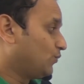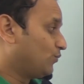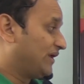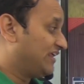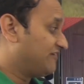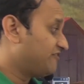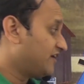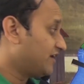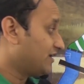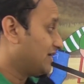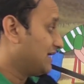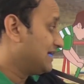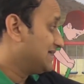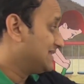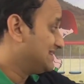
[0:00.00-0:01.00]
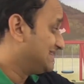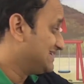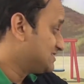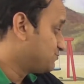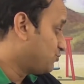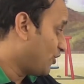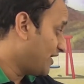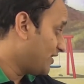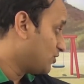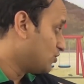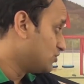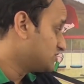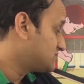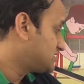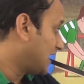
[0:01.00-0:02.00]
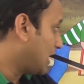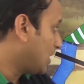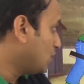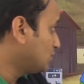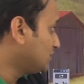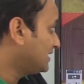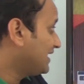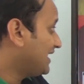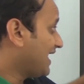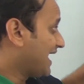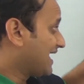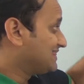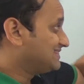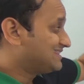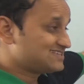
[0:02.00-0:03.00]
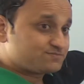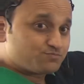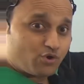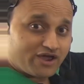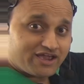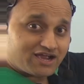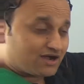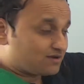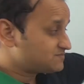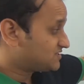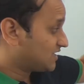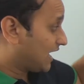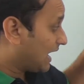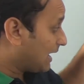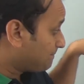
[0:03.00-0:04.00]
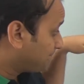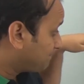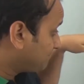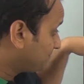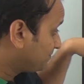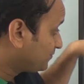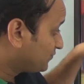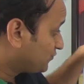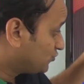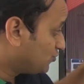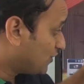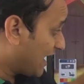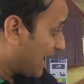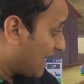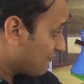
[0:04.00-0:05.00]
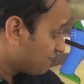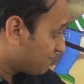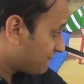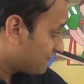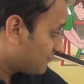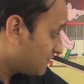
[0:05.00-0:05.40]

whenever this boy goes down and this boy comes up, you have